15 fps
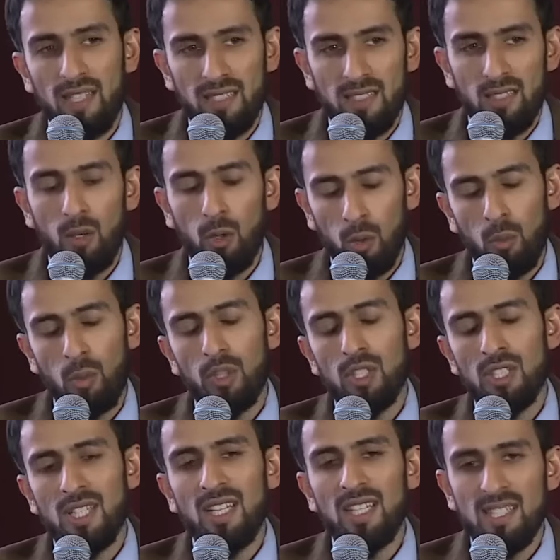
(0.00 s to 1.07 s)
telling, or
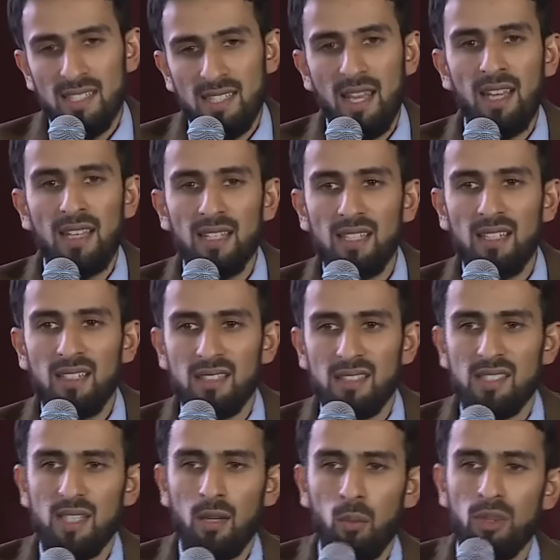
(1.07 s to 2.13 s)
what the study is telling
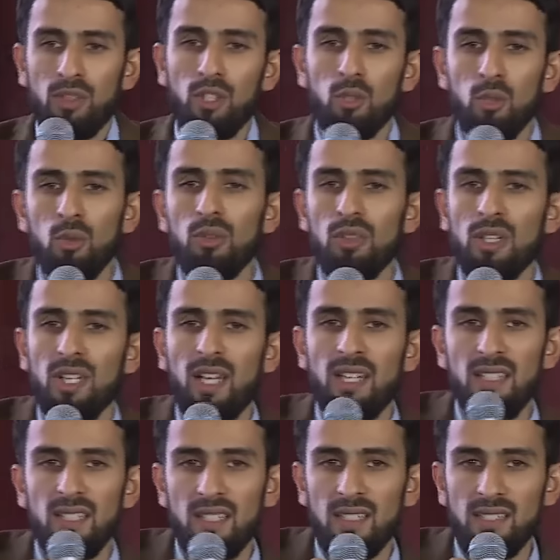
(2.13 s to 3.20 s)
us, and what the youth are
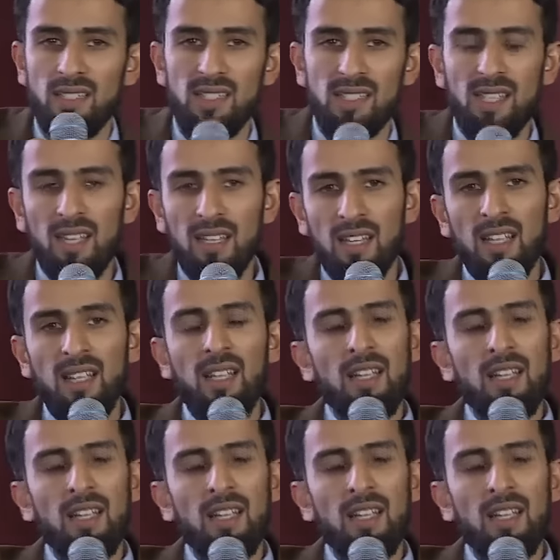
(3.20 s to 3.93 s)
telling us, is that